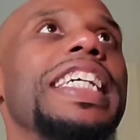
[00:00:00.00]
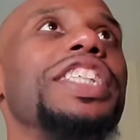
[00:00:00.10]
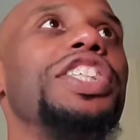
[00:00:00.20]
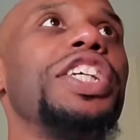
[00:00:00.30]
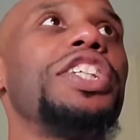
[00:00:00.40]

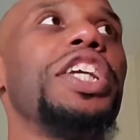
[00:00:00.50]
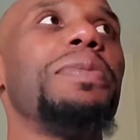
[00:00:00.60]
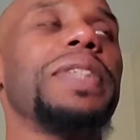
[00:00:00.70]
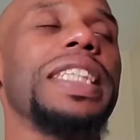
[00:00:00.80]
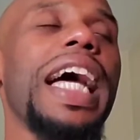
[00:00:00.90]
she
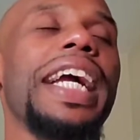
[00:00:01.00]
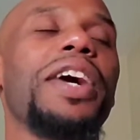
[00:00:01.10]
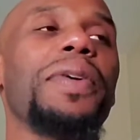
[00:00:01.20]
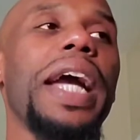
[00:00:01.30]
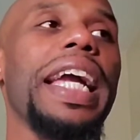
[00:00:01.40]
was like,
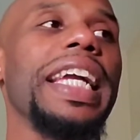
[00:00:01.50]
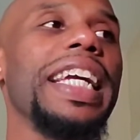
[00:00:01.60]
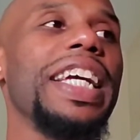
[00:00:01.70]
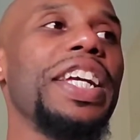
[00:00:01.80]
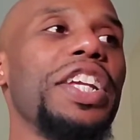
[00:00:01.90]
okay.
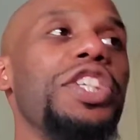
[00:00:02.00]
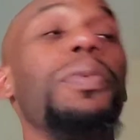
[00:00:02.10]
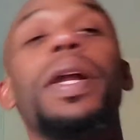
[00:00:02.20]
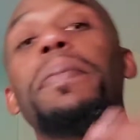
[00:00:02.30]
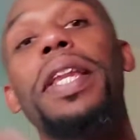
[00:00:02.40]
She
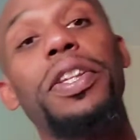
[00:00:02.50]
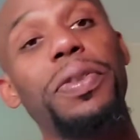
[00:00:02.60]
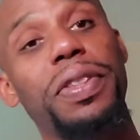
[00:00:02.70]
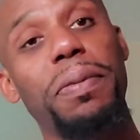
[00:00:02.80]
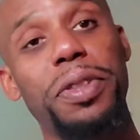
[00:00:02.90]
wanted me to
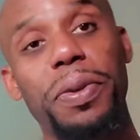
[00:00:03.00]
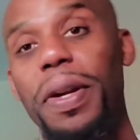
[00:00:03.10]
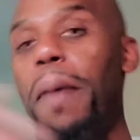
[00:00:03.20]
do something to her.